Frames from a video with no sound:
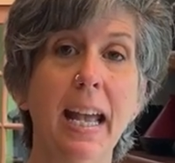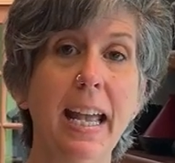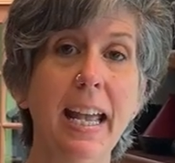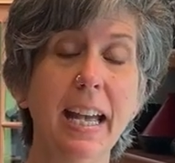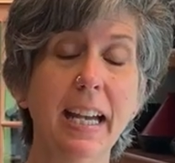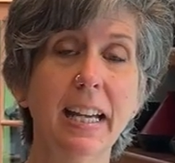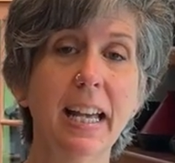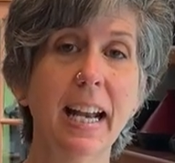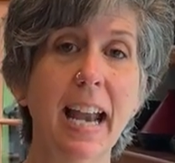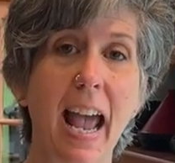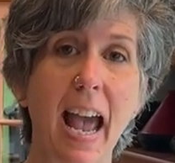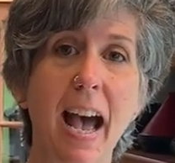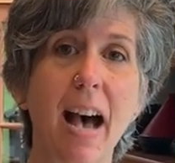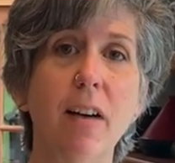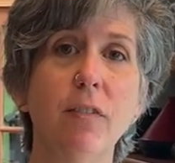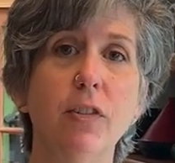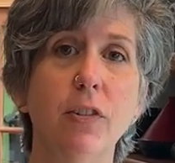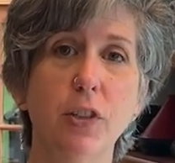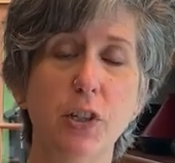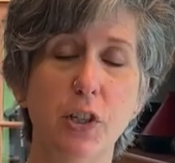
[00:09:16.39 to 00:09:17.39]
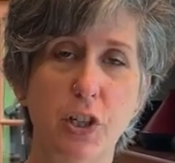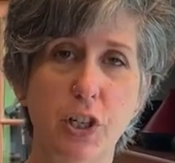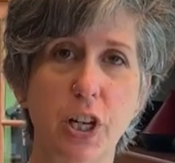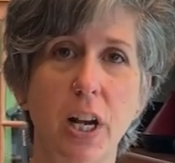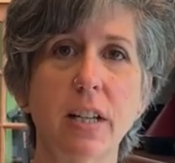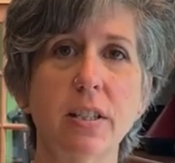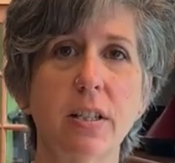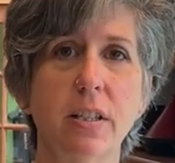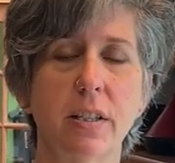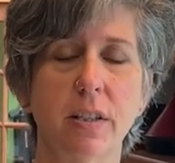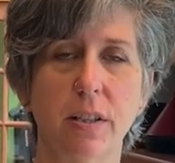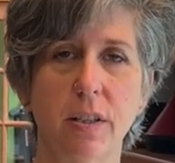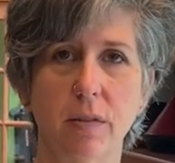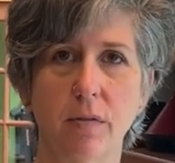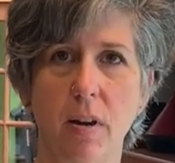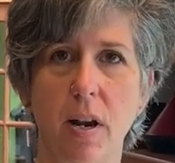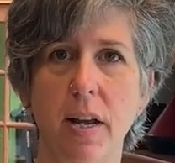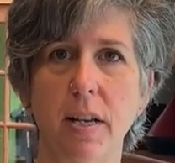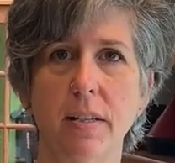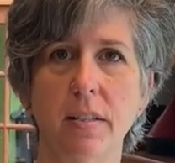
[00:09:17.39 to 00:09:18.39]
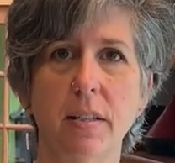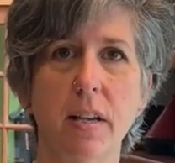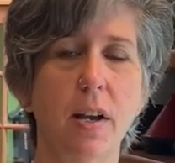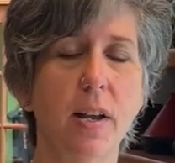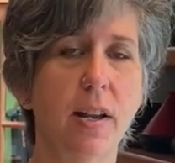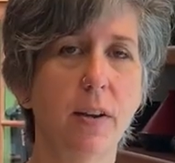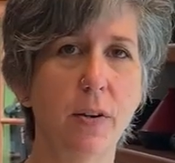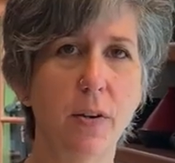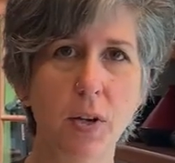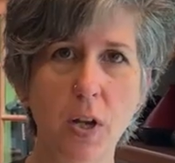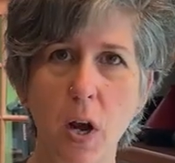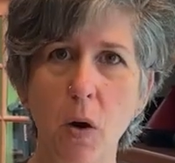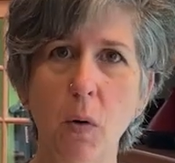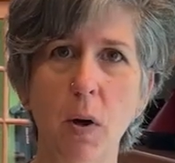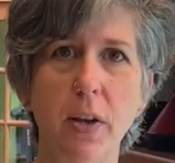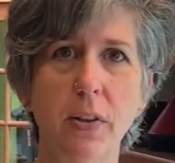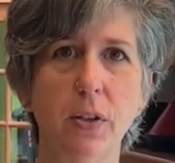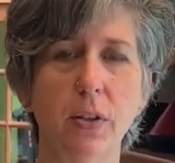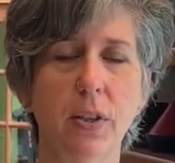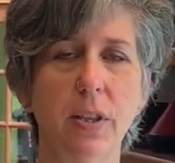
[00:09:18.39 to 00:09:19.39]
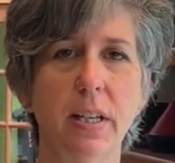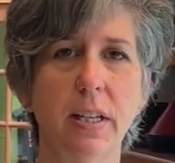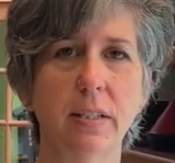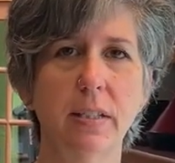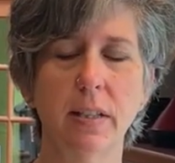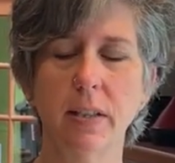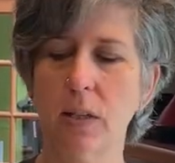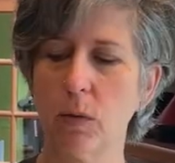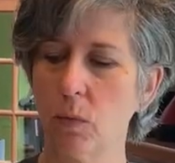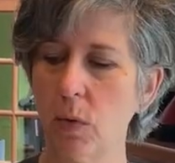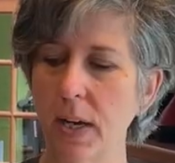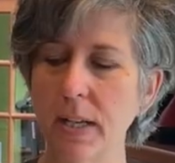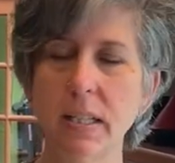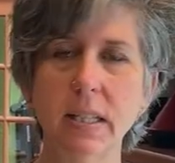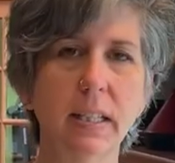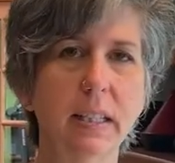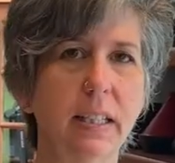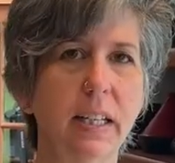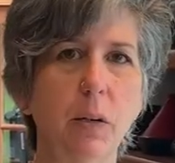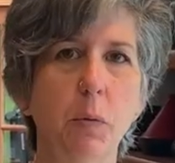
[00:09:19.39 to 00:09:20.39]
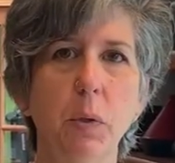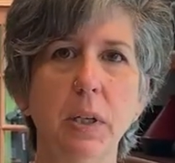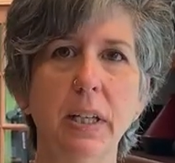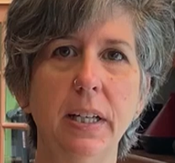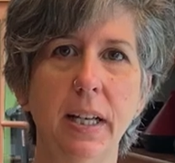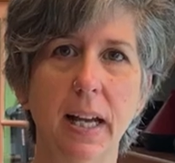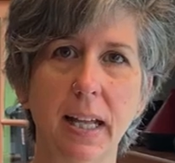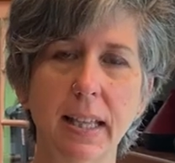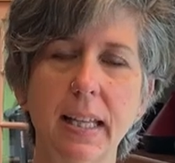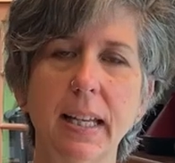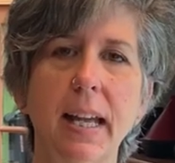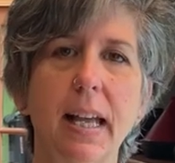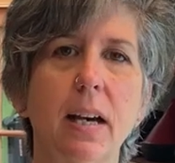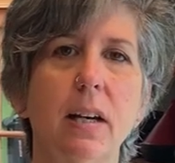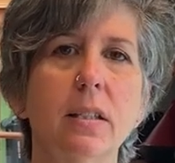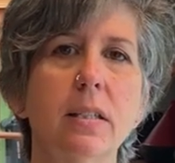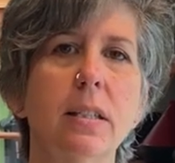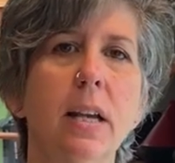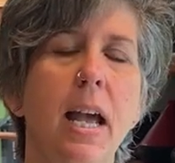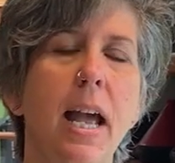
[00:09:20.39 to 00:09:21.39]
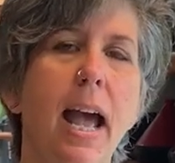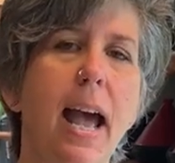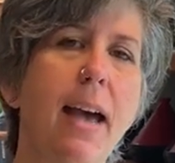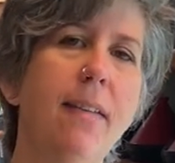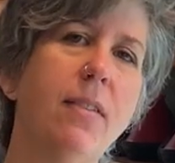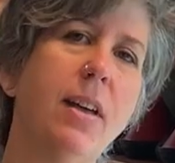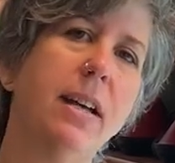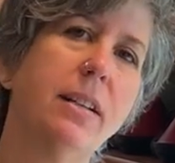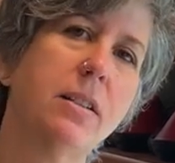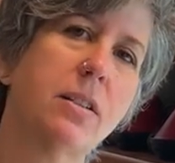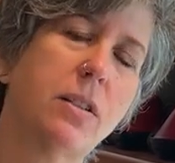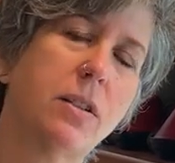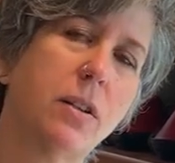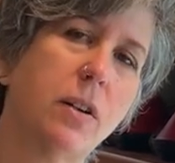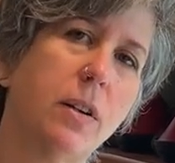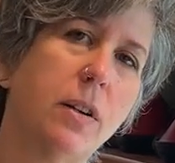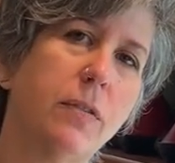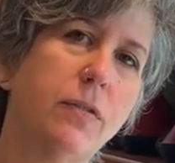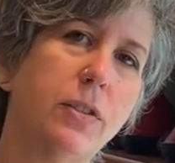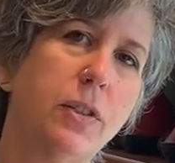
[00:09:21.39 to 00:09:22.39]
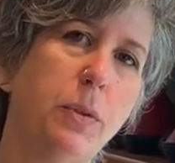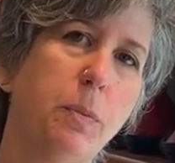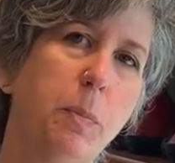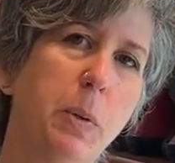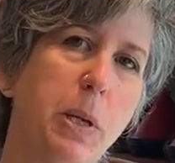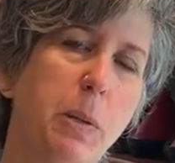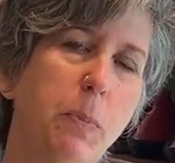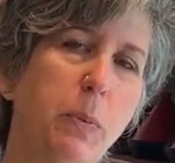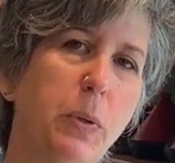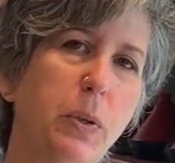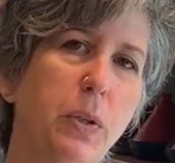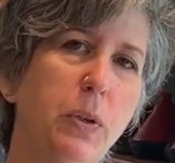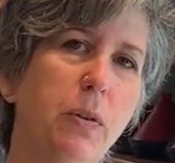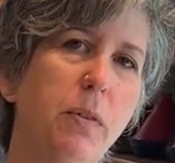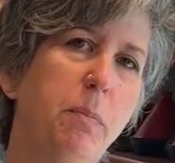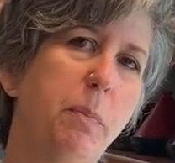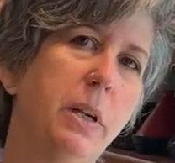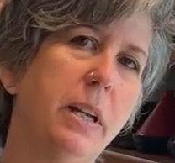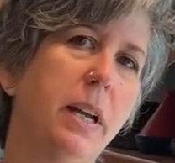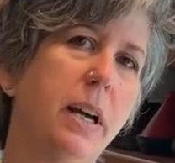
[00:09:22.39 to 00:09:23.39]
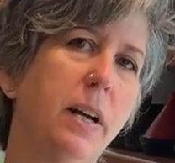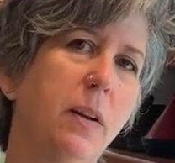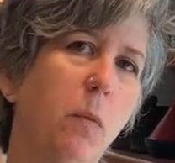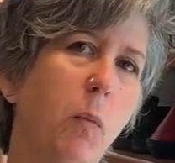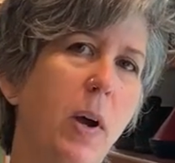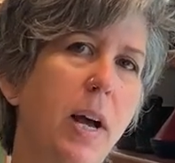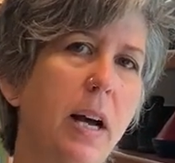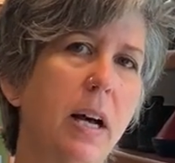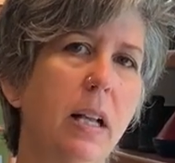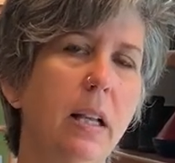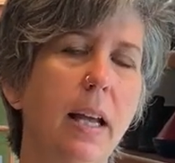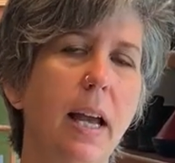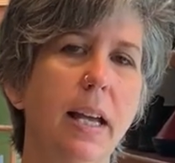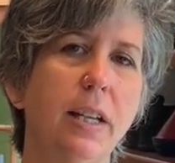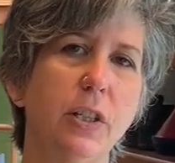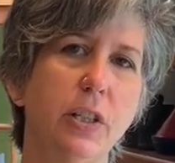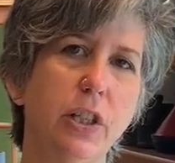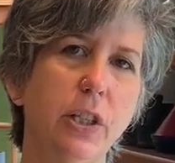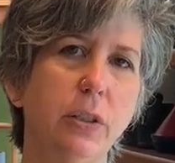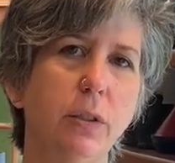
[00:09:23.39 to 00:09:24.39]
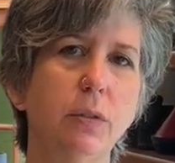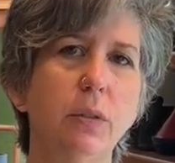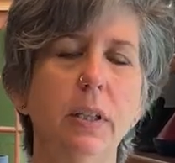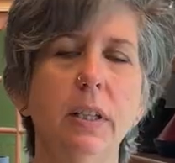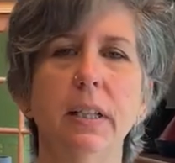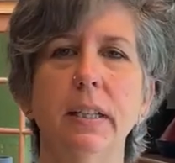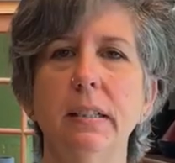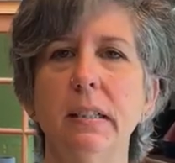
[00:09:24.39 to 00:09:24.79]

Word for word: It can have just the rice, no other things in there, rice and liquid, nothing else, and that's served to people who have been unwell and children.